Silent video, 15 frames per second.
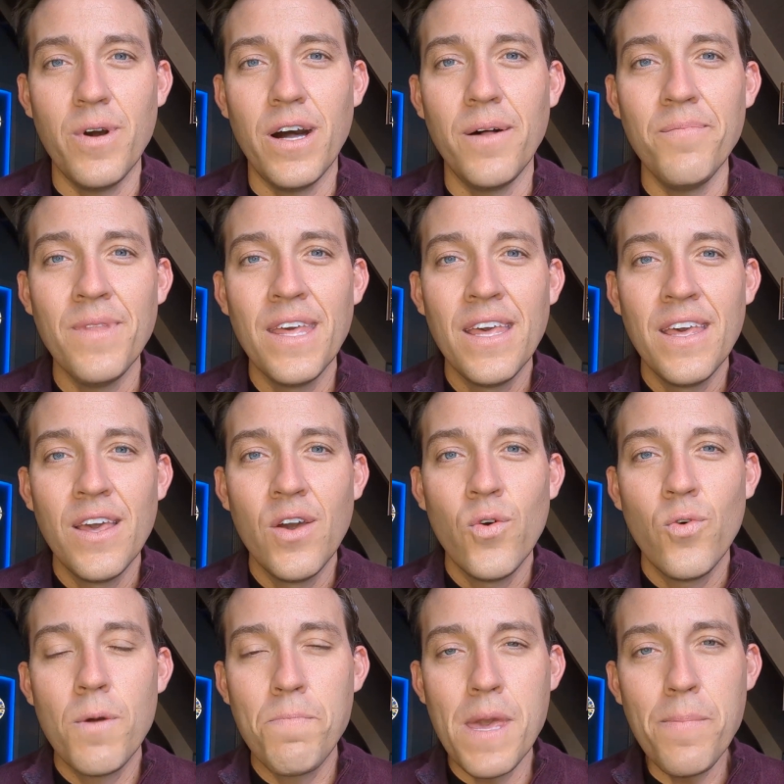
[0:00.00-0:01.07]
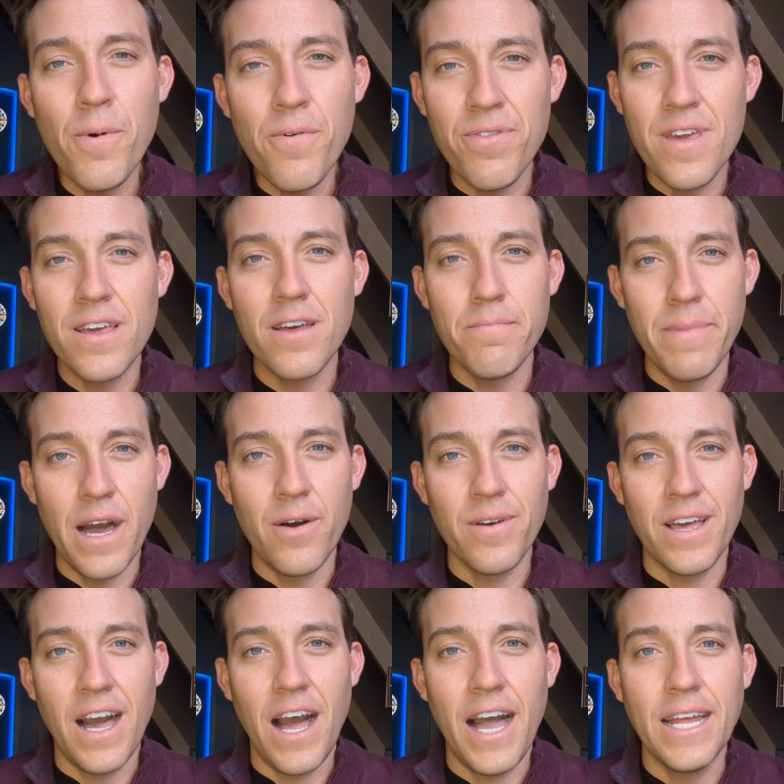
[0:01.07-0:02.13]
Well, when people think
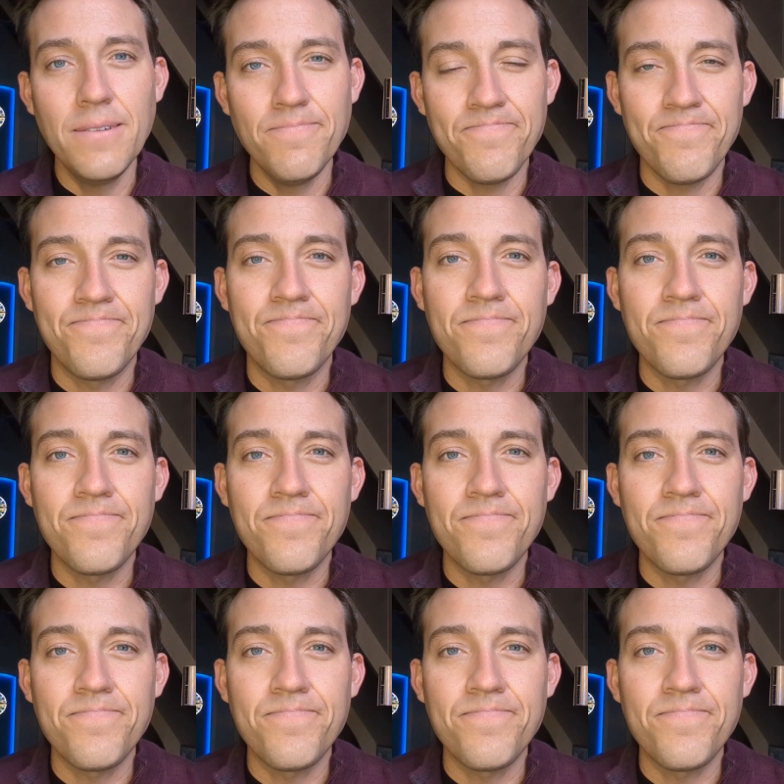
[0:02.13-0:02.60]
about God,